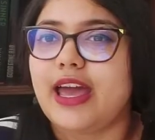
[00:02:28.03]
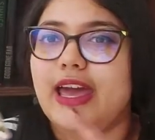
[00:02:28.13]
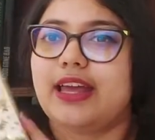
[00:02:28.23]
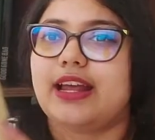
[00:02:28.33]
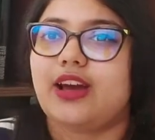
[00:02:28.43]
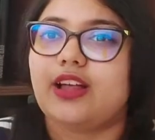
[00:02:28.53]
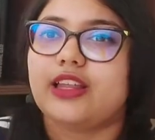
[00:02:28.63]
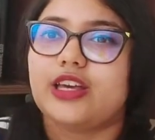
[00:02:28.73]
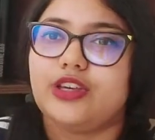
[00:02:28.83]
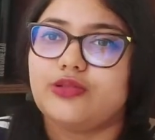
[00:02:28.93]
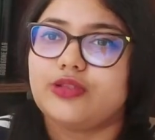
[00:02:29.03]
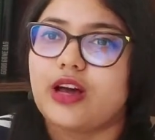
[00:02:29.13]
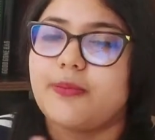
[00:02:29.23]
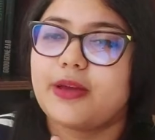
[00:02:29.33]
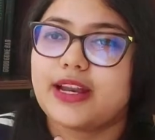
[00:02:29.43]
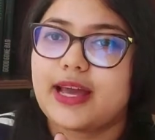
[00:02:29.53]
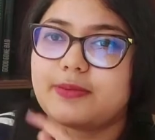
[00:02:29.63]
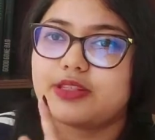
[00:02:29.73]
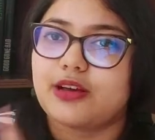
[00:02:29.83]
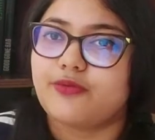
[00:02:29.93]
And I got like a used copy on
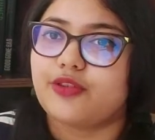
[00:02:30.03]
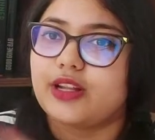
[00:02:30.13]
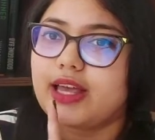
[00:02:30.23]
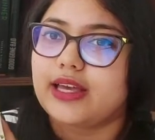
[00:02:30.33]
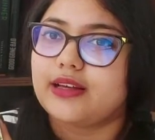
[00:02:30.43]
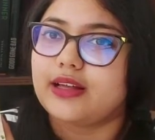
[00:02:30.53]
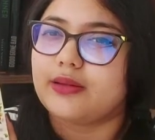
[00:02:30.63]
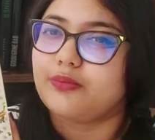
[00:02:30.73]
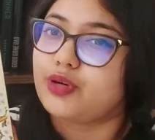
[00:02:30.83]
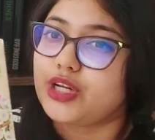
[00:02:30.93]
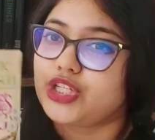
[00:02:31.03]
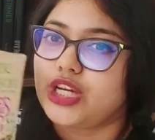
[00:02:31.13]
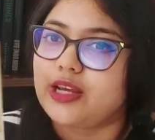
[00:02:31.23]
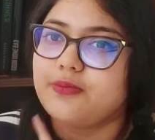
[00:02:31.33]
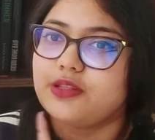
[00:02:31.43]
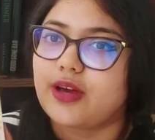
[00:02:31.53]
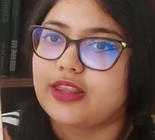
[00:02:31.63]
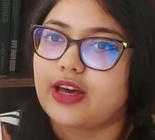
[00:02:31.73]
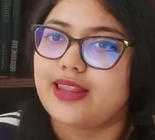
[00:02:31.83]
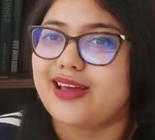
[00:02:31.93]
Amazon for like pretty cheap so
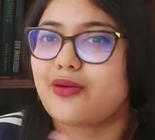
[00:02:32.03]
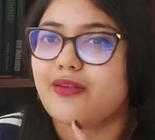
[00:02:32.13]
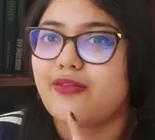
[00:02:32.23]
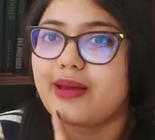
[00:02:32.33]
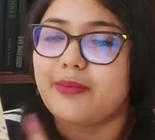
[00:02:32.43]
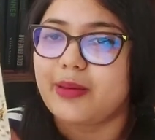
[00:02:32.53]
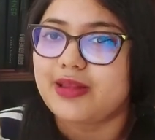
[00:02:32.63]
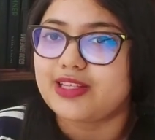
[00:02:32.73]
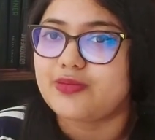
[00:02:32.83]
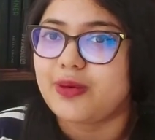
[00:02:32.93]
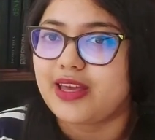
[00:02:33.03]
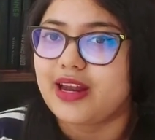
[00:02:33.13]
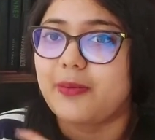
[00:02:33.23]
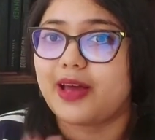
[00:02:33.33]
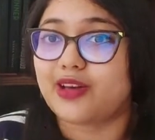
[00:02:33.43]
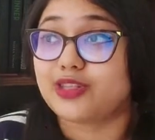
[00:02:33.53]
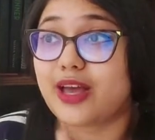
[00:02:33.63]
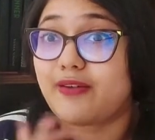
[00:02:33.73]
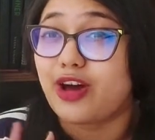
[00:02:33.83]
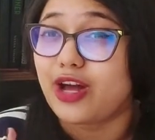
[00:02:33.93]
I thought like okay fine maybe i us just pick it up I
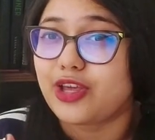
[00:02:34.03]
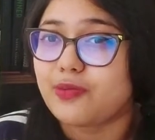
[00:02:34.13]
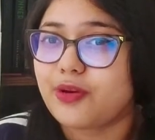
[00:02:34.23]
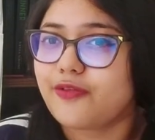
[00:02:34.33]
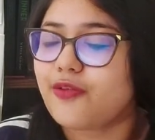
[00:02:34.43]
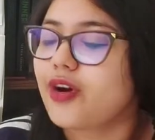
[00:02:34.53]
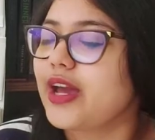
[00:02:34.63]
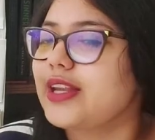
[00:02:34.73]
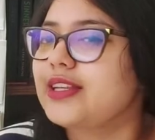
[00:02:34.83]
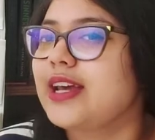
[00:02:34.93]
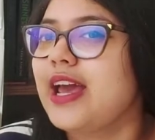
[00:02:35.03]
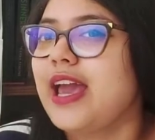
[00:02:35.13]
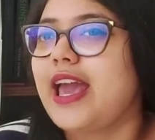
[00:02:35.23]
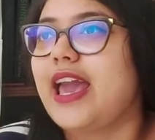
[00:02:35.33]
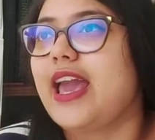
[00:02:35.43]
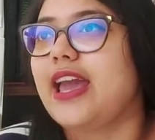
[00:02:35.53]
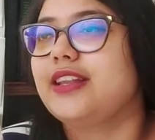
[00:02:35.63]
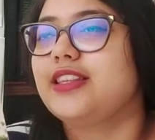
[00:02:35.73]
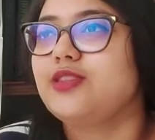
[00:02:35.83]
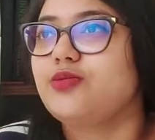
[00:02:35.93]
also have an audiobook for it
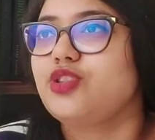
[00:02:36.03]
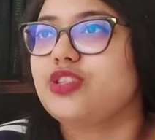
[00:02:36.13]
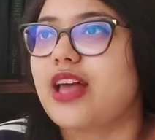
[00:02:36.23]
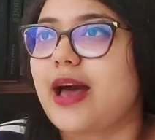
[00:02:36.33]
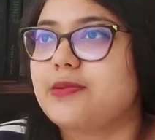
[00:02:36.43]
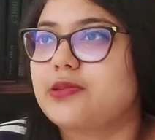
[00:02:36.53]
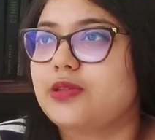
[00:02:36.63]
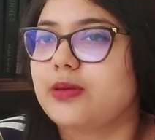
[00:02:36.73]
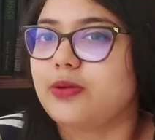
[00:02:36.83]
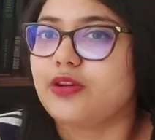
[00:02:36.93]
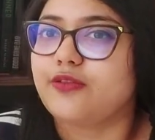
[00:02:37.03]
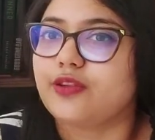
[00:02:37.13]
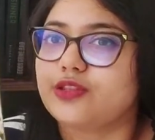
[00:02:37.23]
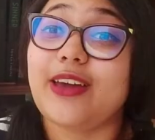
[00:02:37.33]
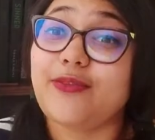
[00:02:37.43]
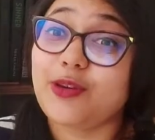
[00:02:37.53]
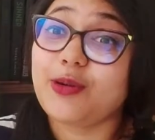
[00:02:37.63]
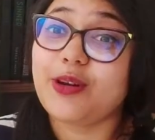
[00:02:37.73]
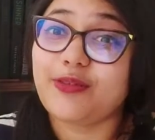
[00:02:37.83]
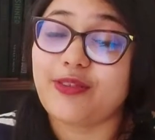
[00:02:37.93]
and this was just absolutely beautiful if
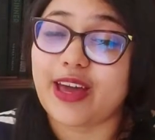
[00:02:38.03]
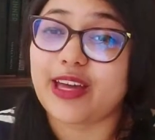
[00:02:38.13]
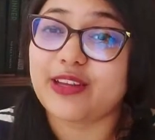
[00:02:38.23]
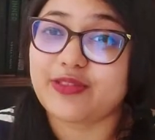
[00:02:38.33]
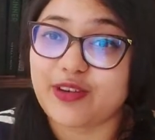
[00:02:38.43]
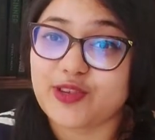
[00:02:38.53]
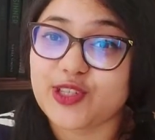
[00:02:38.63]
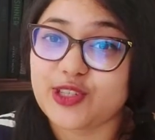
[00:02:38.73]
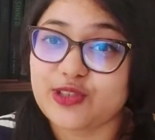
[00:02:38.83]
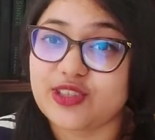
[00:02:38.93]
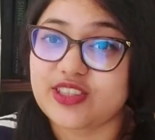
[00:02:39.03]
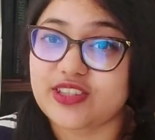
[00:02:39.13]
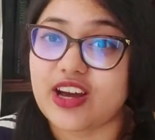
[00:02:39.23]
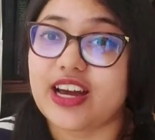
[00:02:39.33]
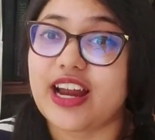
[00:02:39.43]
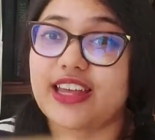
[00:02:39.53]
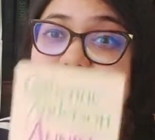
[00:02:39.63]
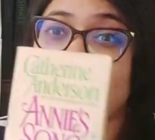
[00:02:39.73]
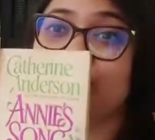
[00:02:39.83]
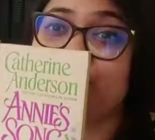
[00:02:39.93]
you are a fan of Never Seduce a Scot I
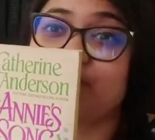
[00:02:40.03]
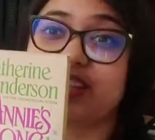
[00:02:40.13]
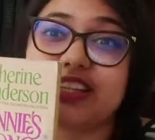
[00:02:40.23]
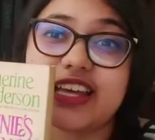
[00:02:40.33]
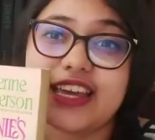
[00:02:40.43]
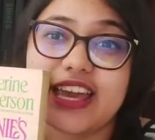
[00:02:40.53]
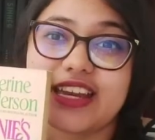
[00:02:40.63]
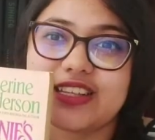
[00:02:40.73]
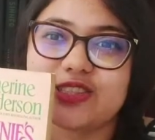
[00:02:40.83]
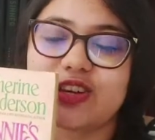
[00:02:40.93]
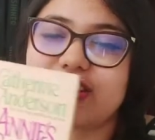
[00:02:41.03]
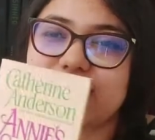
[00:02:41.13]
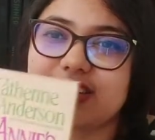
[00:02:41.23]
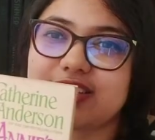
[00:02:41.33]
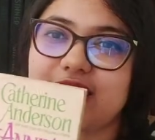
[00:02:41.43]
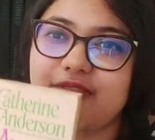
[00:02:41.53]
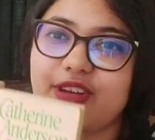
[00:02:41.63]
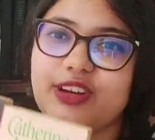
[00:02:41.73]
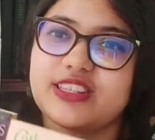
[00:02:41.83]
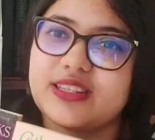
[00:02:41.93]
think you'll really like Annie's song it does have
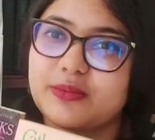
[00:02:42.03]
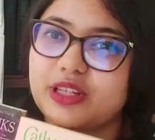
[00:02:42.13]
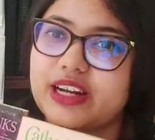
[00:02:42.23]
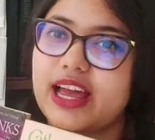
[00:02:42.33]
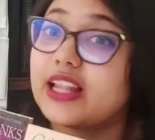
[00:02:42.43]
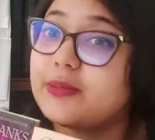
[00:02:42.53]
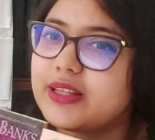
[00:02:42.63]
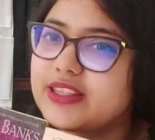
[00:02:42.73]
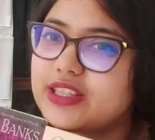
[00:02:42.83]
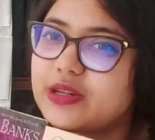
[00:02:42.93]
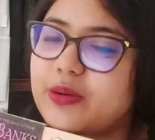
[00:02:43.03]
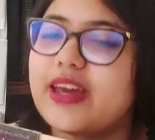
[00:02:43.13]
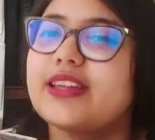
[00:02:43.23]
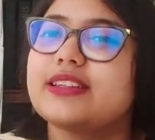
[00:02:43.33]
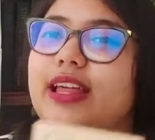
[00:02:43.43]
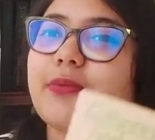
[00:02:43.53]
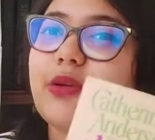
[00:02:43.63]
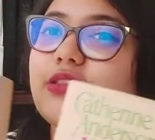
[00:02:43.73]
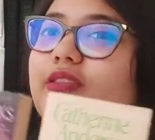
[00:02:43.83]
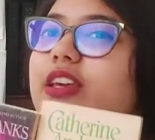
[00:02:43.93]
very similar elements to it like
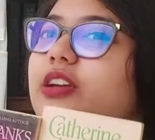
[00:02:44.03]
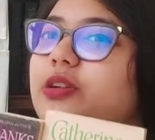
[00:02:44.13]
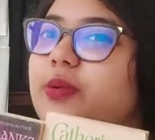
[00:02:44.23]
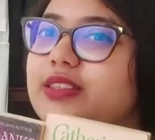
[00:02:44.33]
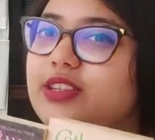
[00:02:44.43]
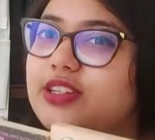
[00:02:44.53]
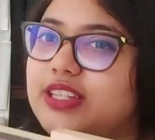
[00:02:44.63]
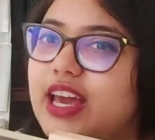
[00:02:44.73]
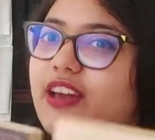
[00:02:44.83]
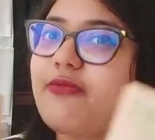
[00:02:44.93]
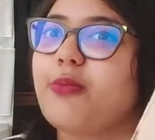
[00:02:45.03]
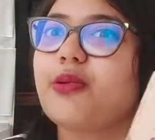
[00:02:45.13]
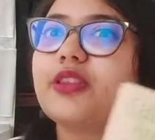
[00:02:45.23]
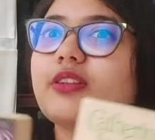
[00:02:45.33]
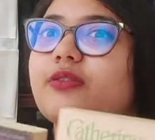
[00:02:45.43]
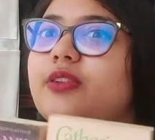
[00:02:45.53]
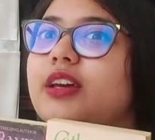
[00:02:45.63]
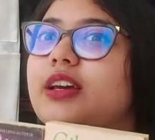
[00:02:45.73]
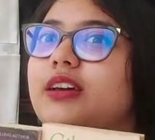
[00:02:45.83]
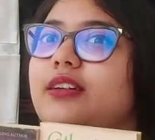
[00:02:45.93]
both of the heroines are deaf both of
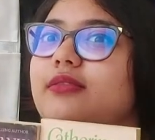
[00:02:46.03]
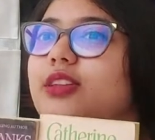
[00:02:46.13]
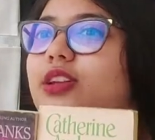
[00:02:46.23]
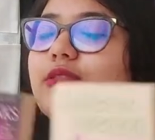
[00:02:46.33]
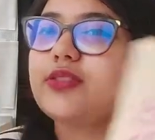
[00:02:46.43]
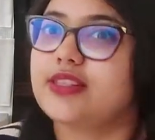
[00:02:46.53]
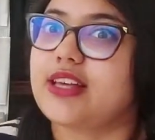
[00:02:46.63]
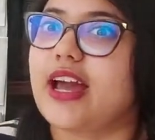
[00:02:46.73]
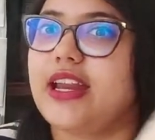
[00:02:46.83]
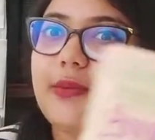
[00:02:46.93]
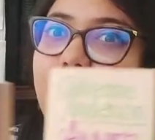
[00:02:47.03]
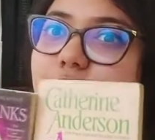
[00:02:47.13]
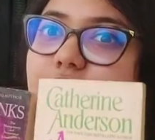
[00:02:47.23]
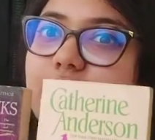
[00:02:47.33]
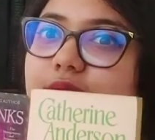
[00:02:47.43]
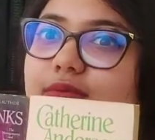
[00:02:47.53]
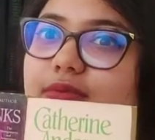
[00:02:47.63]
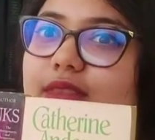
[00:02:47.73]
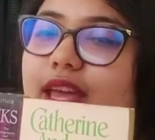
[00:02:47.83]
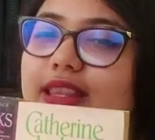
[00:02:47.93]
you know society both
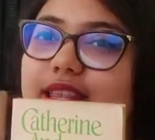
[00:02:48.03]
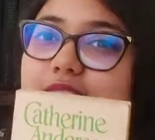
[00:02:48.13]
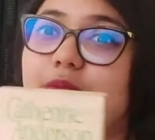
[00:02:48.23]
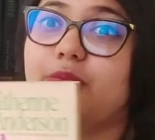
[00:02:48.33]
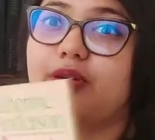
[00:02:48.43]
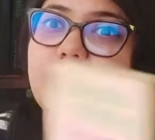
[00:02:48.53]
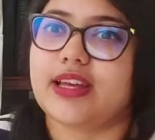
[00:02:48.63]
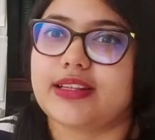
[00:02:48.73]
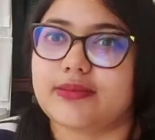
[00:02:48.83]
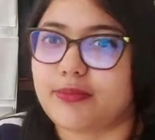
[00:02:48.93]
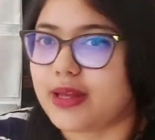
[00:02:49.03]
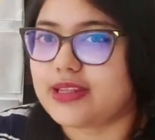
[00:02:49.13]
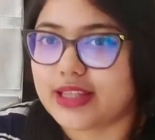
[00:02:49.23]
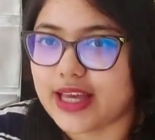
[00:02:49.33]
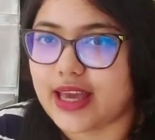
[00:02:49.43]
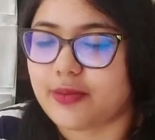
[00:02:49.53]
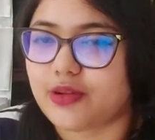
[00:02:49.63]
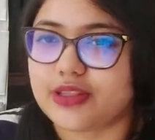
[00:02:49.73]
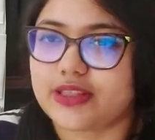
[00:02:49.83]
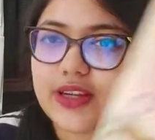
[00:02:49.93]
think that they're both like mentally
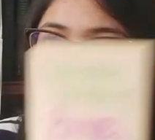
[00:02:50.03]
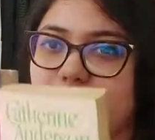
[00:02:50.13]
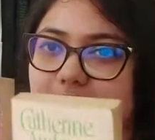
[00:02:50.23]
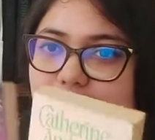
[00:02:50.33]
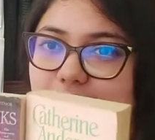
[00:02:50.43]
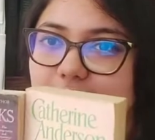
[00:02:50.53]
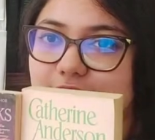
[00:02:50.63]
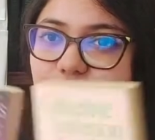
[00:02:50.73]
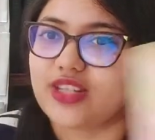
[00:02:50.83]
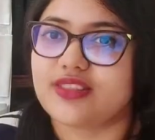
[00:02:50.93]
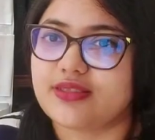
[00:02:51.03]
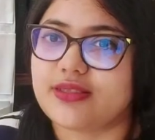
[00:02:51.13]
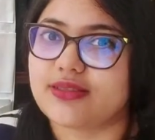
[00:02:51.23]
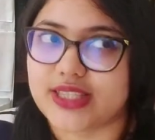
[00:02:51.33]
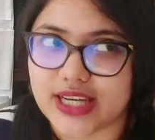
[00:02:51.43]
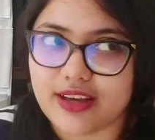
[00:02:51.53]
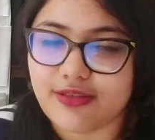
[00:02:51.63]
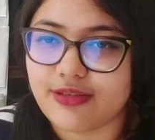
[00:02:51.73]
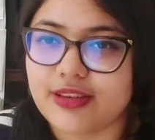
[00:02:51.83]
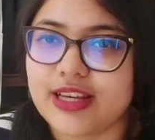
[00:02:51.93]
abled and not like just
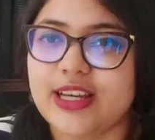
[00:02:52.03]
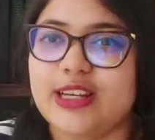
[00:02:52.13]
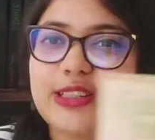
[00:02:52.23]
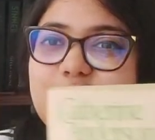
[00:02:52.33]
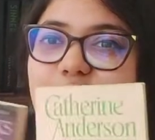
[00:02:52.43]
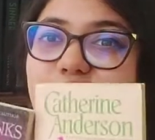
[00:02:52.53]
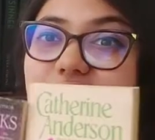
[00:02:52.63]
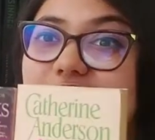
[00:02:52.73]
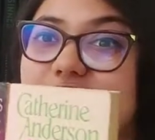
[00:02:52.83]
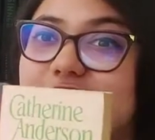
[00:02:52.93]
deaf so it